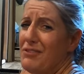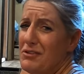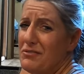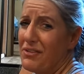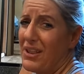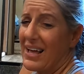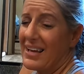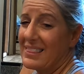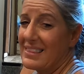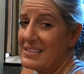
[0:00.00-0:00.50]
if
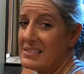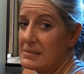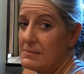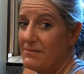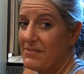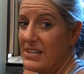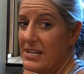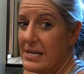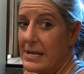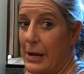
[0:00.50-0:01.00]
you've liked
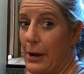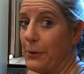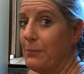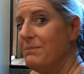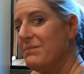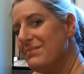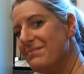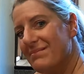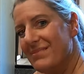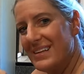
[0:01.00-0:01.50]
this
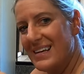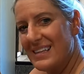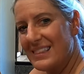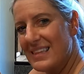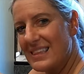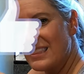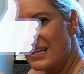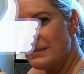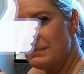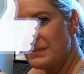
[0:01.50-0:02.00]
video,
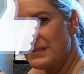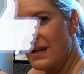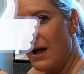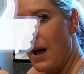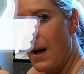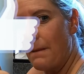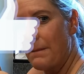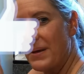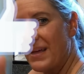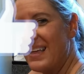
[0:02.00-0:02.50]
hit the thumbs
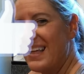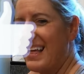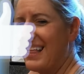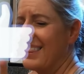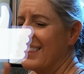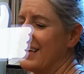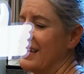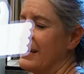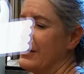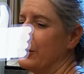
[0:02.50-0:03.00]
up.
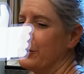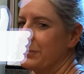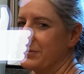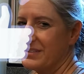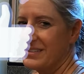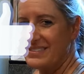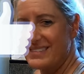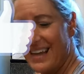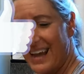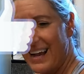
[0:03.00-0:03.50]
That
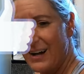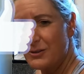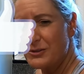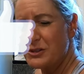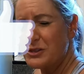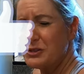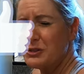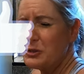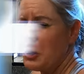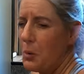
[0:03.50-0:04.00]
helps us
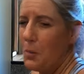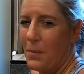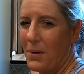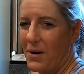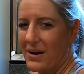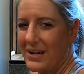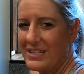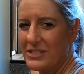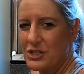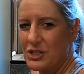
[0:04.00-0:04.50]
out so
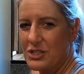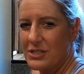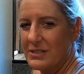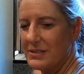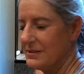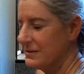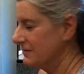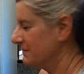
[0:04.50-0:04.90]
much.